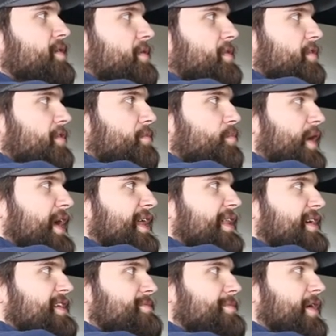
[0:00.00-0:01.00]
your third brake
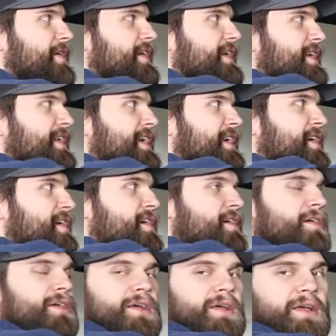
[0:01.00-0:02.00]
light's mounted in here
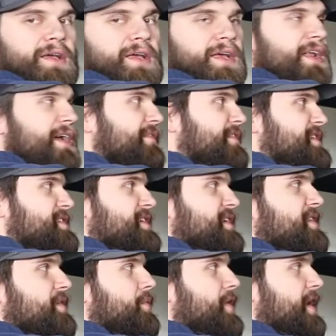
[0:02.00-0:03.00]
and obviously
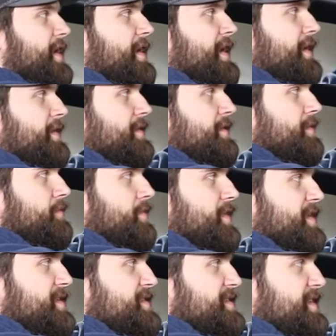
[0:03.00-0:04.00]
the wiring runs